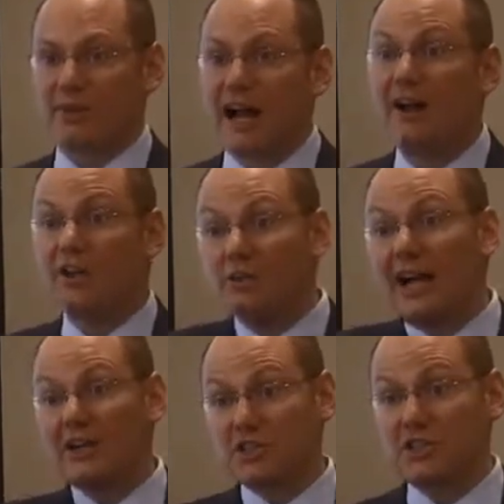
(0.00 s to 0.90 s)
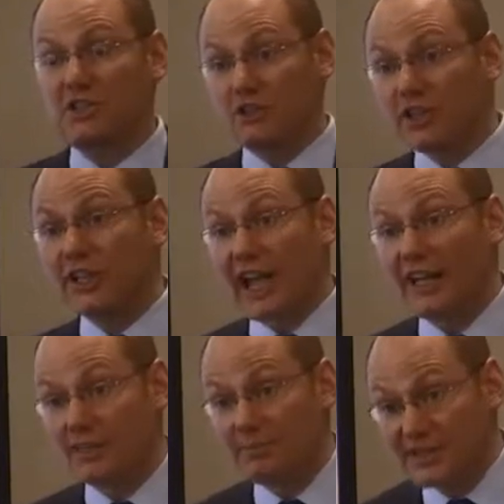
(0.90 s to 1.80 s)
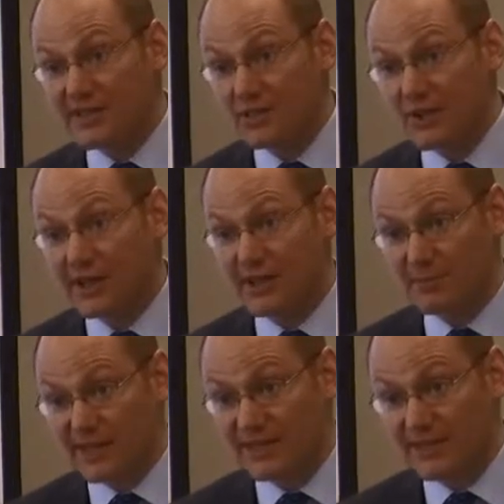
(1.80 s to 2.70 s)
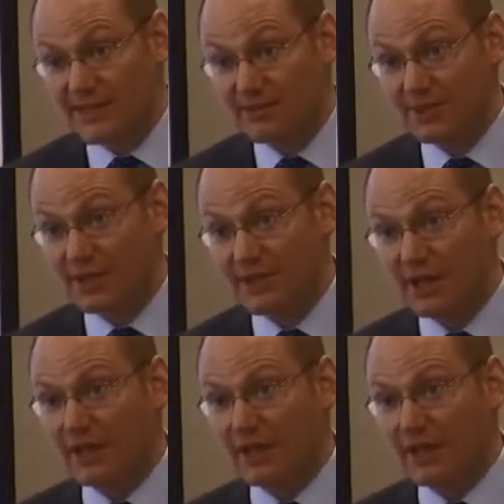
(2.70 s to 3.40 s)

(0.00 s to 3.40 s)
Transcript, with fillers: but how you actually look at the business records and make sense of it,